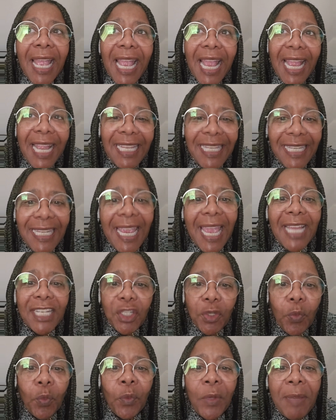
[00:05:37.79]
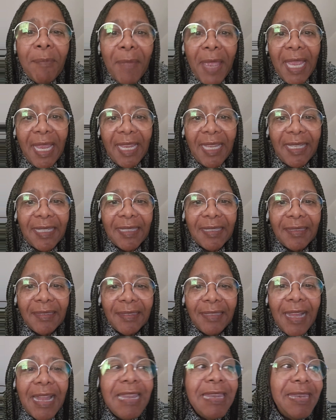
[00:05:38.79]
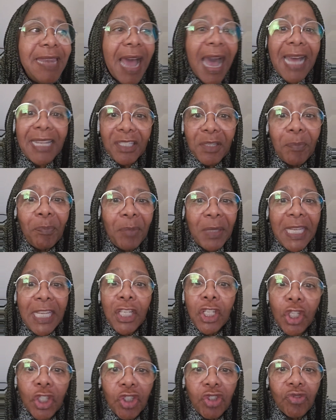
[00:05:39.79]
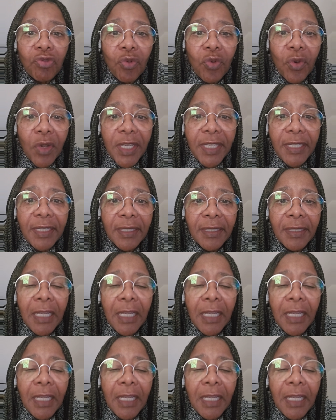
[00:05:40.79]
and yet remain, not be destroyed?